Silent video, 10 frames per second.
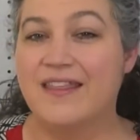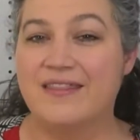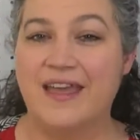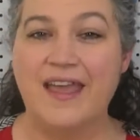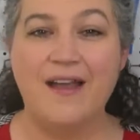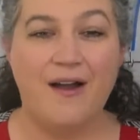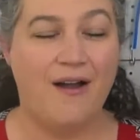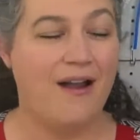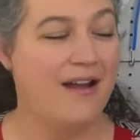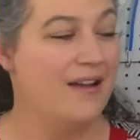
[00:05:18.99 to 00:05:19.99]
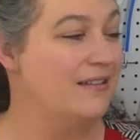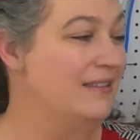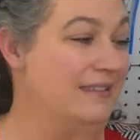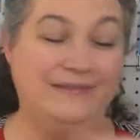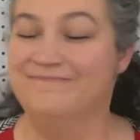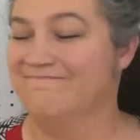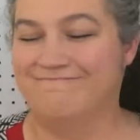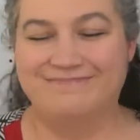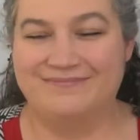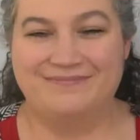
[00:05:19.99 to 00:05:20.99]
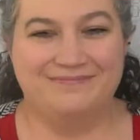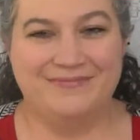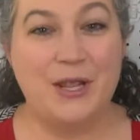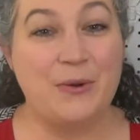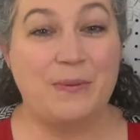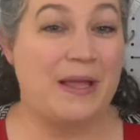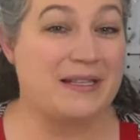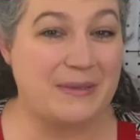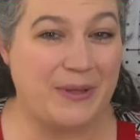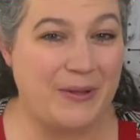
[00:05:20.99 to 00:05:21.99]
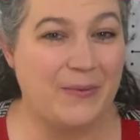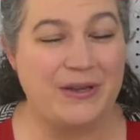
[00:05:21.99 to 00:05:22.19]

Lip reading: They are irreplaceable